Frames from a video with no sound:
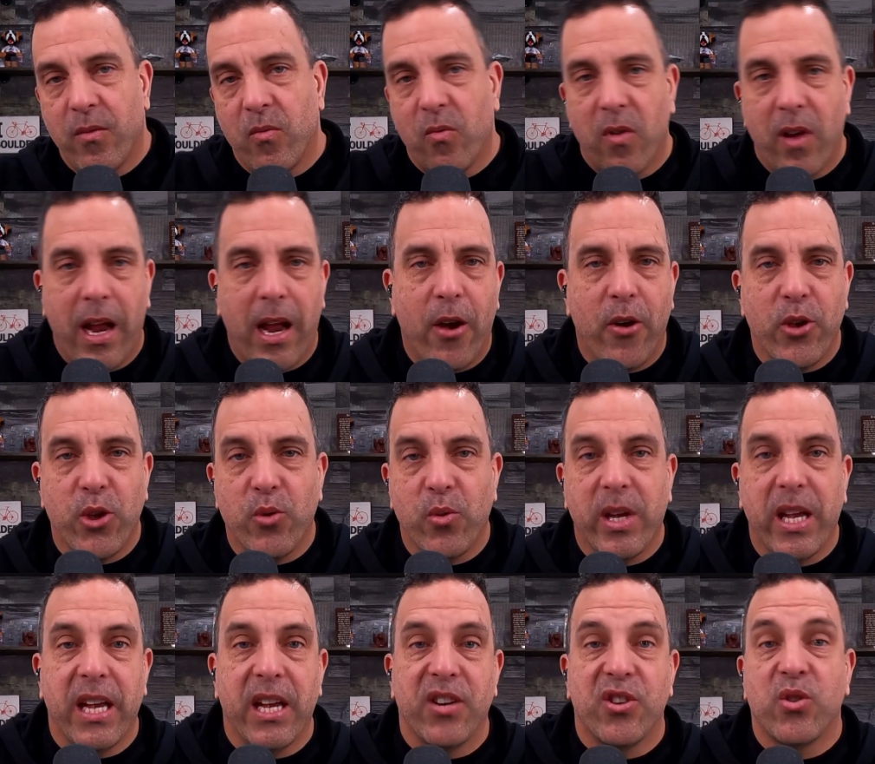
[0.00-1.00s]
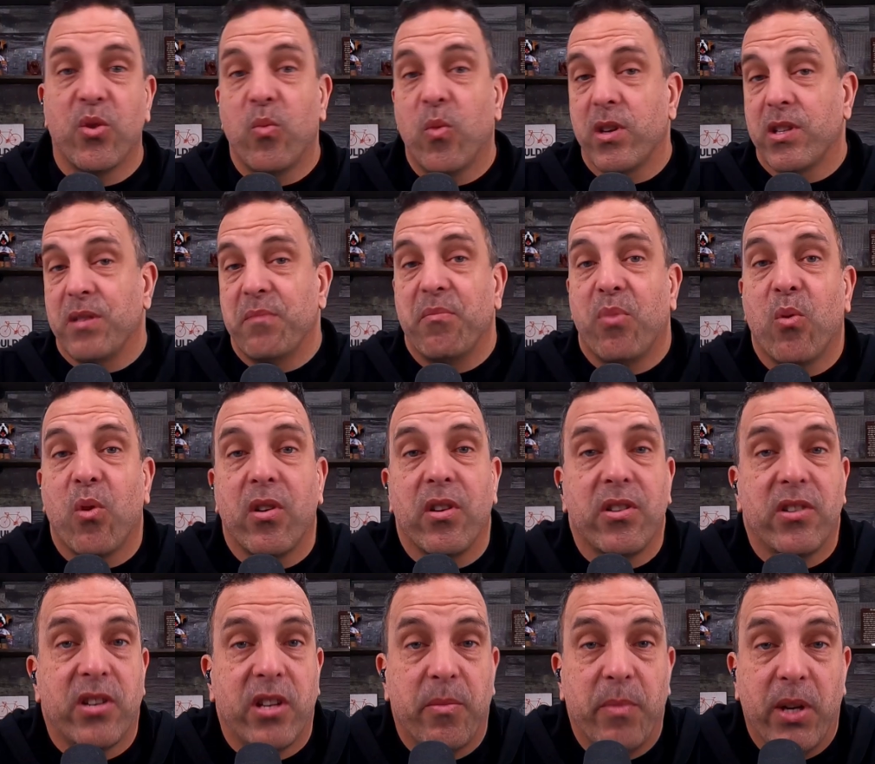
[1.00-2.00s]
how you gauge what's important
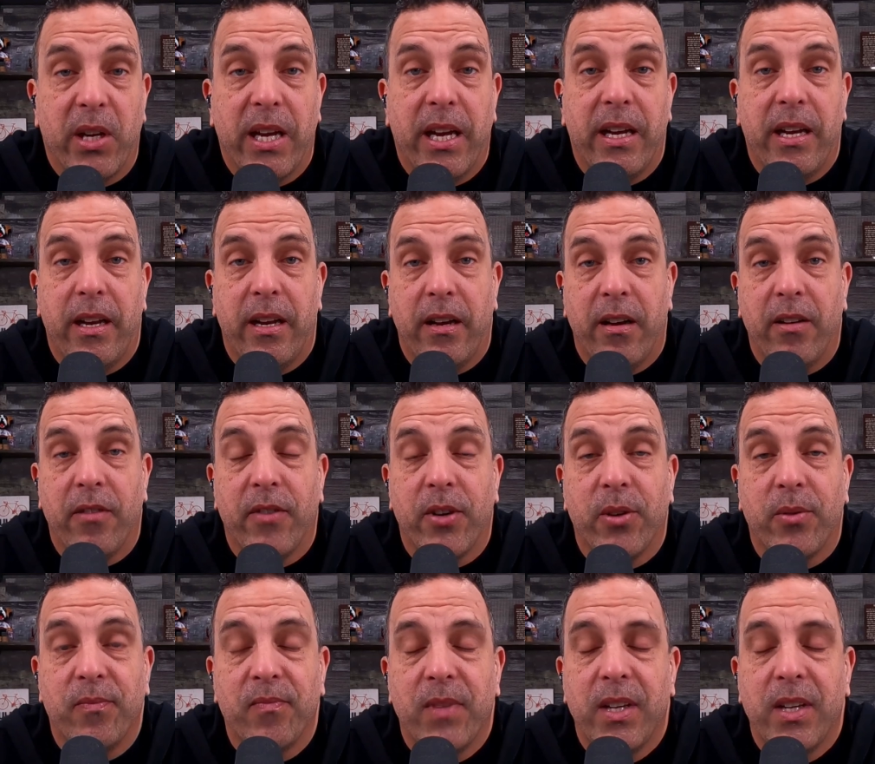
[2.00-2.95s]
to communicate in an interview.